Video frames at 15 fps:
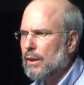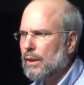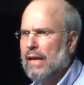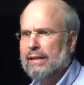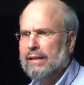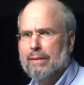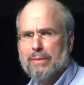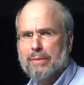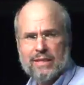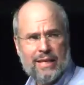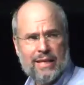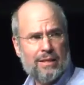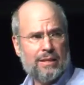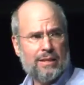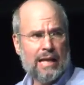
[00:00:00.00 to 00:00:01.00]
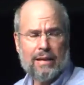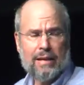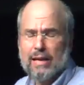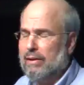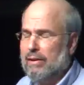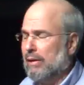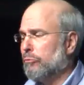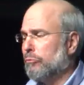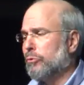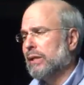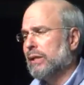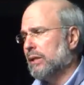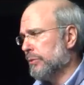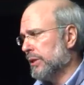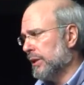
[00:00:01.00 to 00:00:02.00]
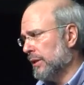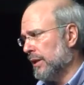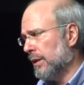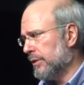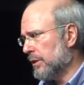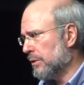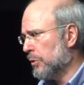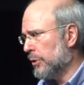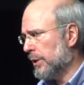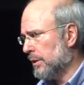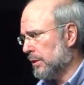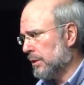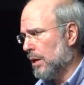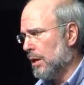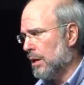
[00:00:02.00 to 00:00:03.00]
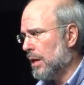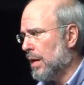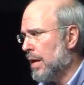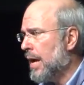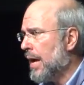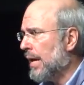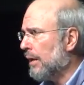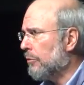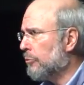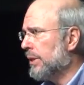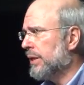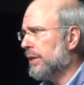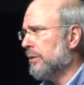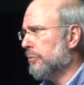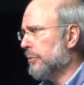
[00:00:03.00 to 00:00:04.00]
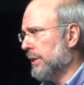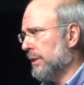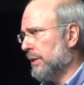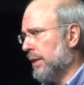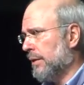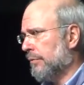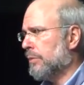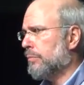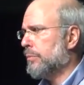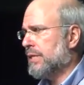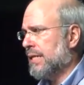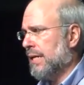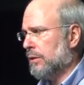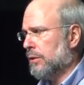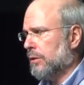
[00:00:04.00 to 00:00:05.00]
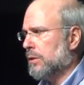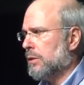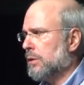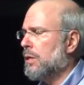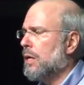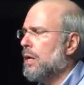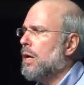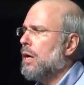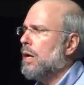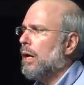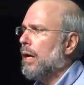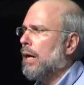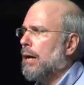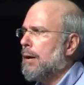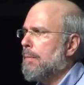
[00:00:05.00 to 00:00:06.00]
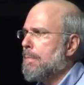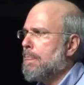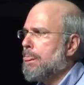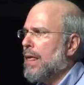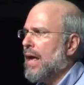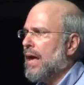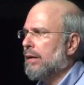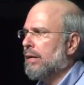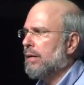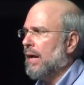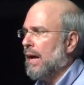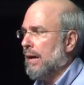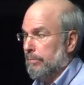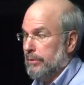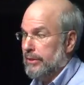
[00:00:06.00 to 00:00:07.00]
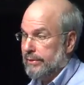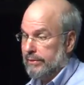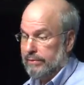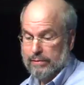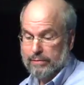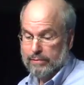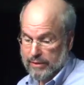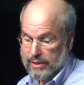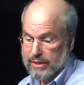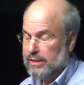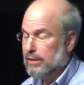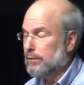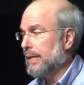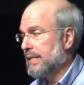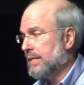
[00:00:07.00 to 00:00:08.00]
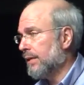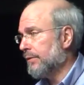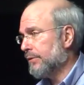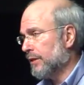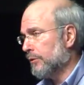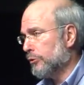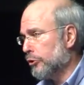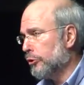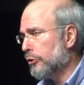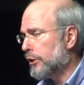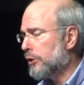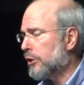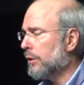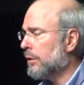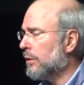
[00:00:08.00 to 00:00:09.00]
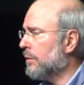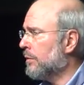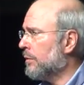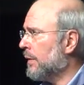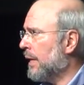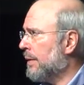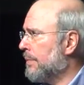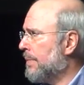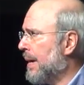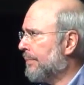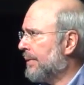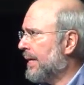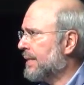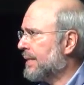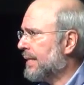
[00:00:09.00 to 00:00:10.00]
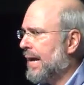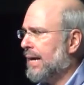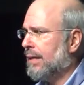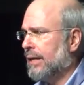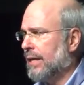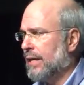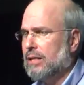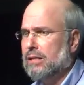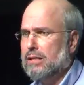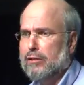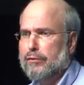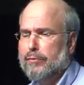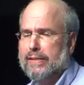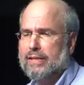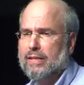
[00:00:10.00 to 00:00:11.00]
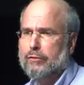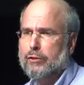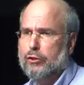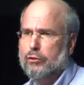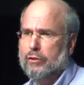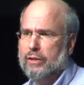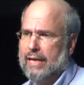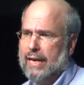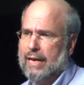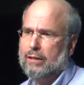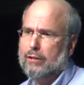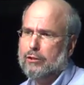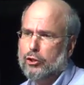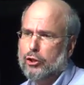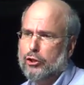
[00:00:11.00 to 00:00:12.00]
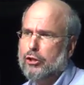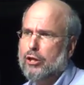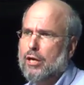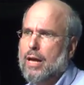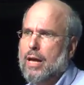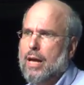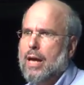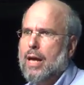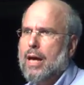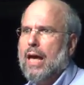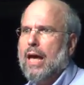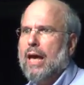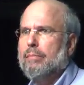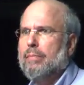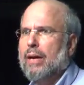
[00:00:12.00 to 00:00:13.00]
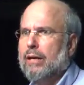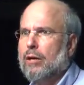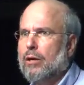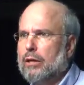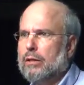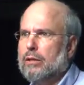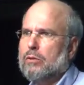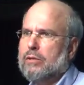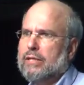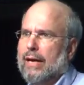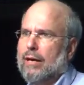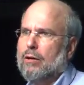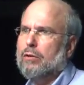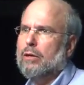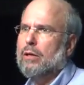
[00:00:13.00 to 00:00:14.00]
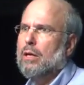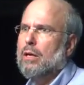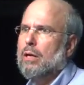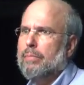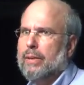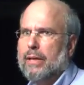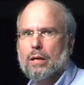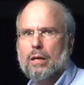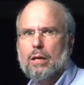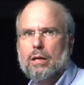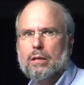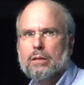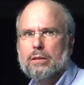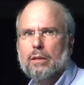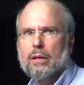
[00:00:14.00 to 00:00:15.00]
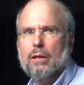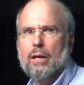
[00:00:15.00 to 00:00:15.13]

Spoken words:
And let me say this, I really, really love this morning's talk, and I really, really love the presenters. And I consider myself still Jewish, although I'm a baptized Catholic. I consider myself a Jew in the Catholic Church. And my heart goes out because